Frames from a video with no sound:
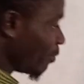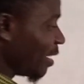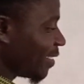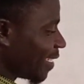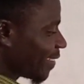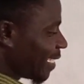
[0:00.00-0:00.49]

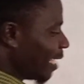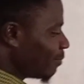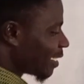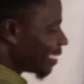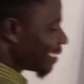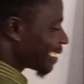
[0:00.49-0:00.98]
n is the
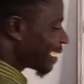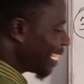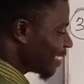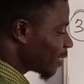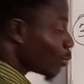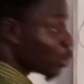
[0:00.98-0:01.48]
same thing.
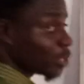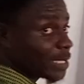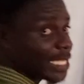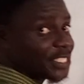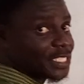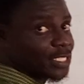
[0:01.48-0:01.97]
Since
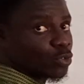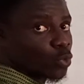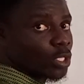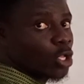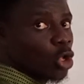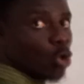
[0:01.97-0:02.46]
multiplication is
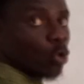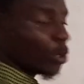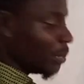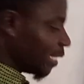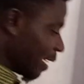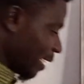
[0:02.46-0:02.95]
what?
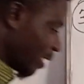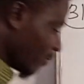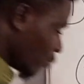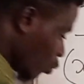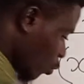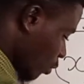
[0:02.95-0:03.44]

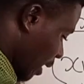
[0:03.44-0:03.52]
Commutative, so you